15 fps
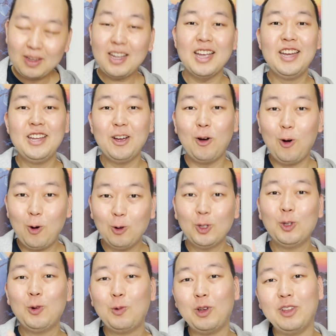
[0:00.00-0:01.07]
and they are
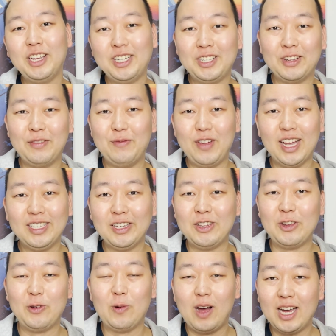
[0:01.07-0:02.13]
also willing to invest in
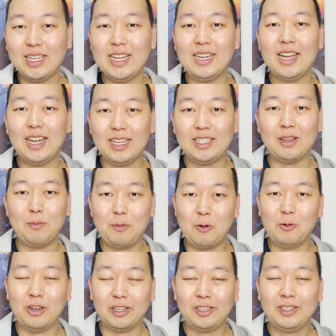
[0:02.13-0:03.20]
you, I think that is a
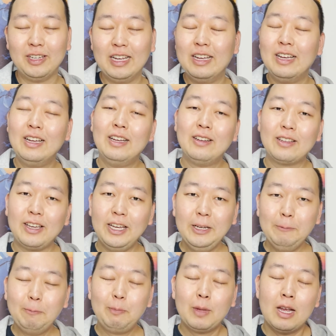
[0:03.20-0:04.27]
bonus. Okay,
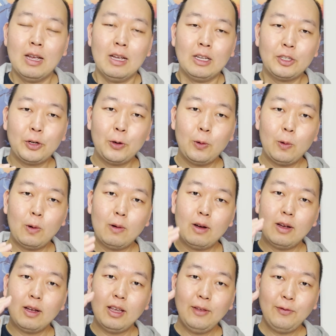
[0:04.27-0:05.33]
so
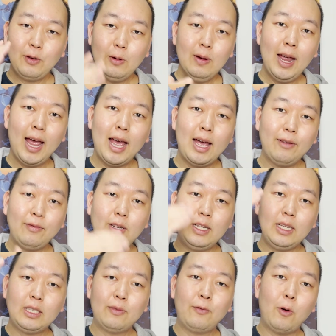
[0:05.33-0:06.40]
if you have
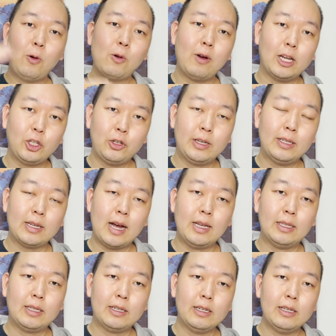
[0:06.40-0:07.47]
these 4 questions
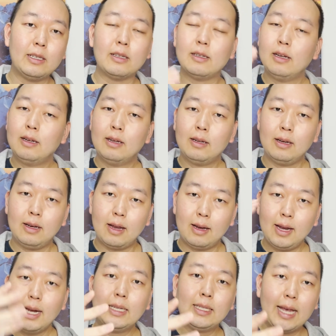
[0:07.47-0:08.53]
answered,
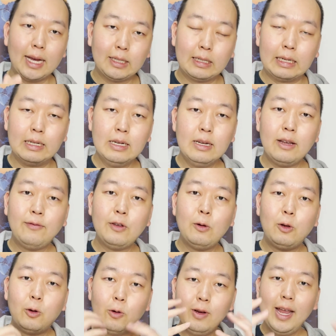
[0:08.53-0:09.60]
that is excellent. If you
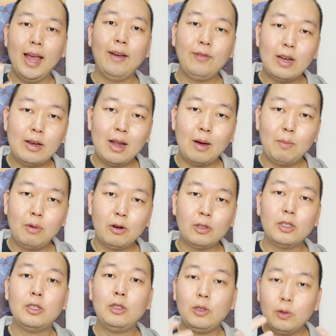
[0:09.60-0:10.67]
don't have the
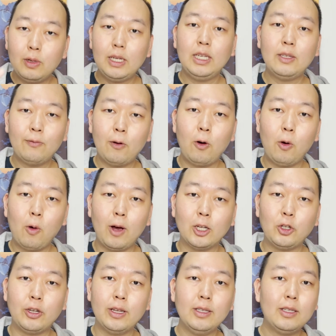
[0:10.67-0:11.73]
numbers to these 4
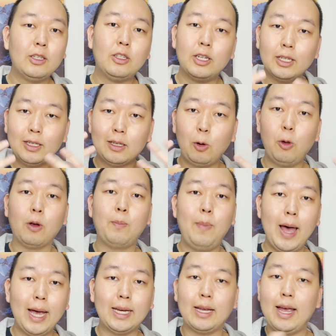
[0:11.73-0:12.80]
questions, just look
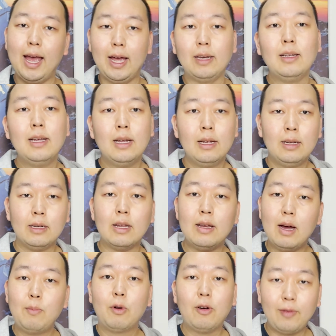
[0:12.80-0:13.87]
back at the
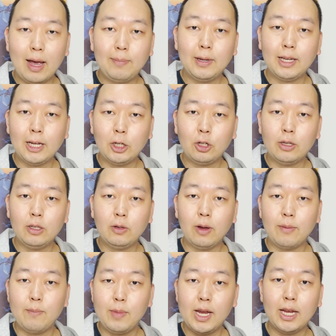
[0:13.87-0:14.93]
number of applications you
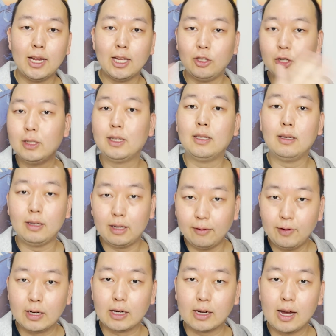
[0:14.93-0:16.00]
have made and just give
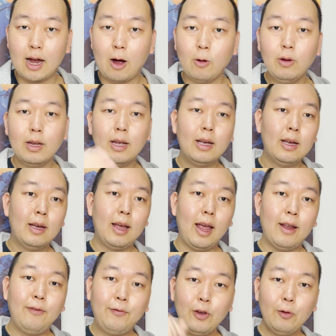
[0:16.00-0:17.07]
it a count,
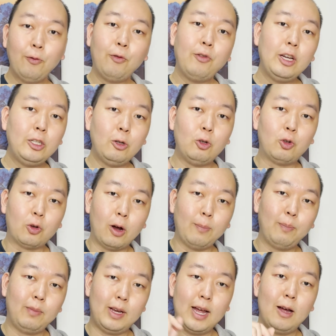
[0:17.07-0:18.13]
and feel free to
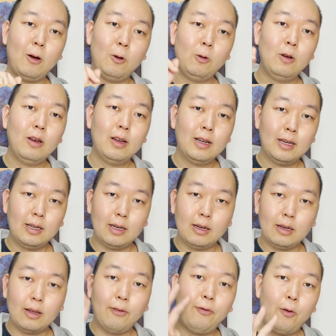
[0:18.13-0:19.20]
drop down
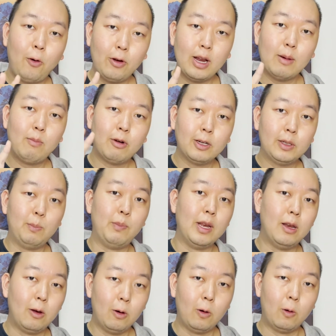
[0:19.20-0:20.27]
the 4 numbers
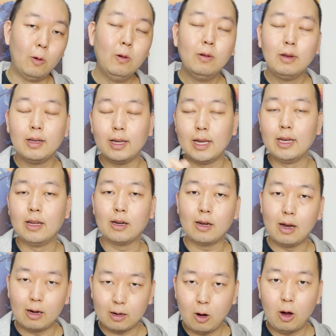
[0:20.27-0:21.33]
below in the
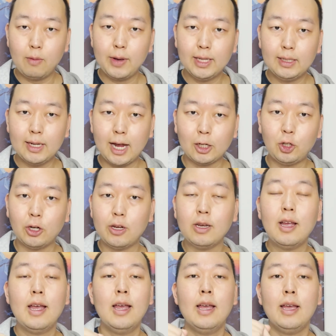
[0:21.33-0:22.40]
comment section.
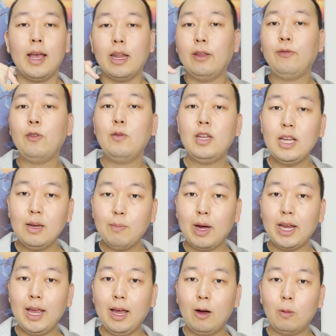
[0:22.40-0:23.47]
And if you need my
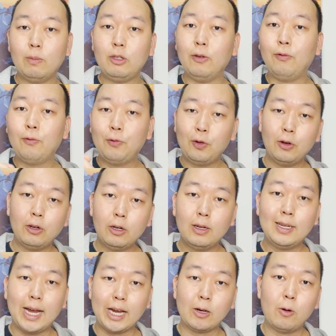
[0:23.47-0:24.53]
help to further
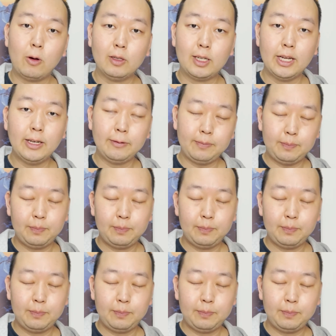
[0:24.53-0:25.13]
diagnose it,